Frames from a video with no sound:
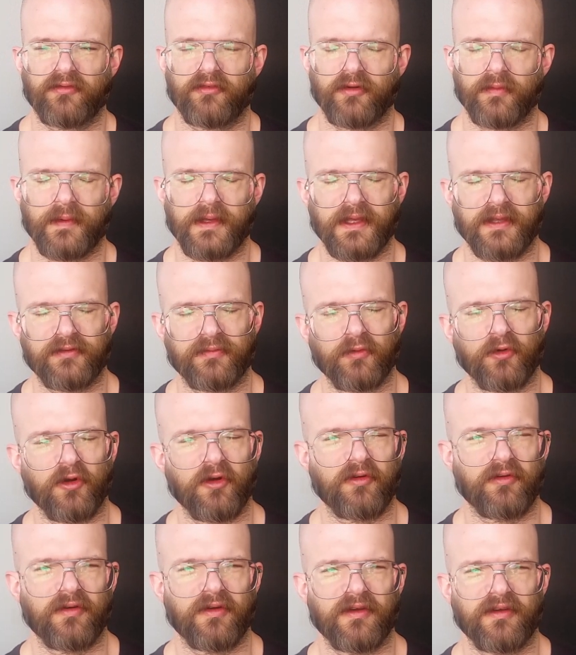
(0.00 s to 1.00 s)
for me, it's
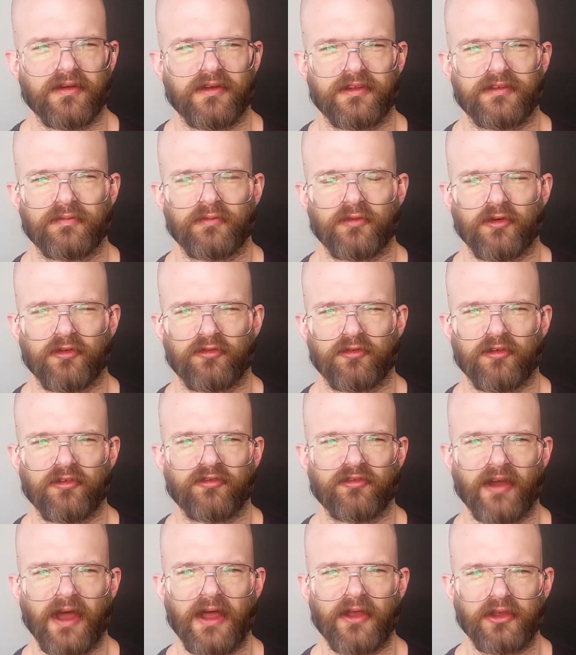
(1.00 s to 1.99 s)
more for
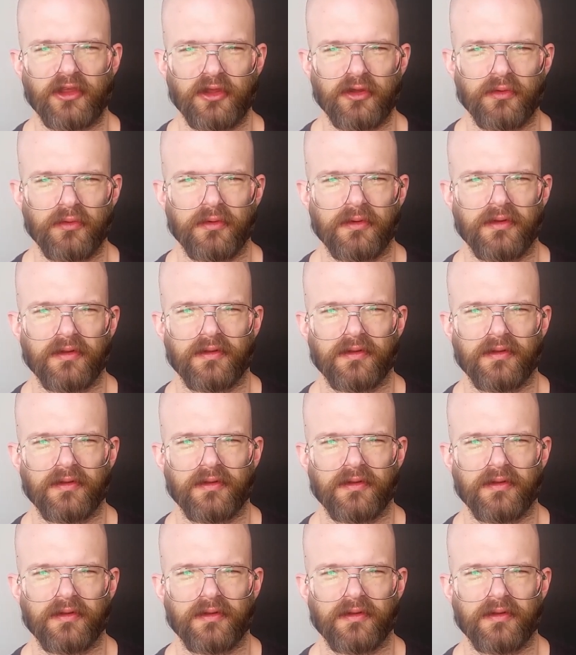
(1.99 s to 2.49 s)
value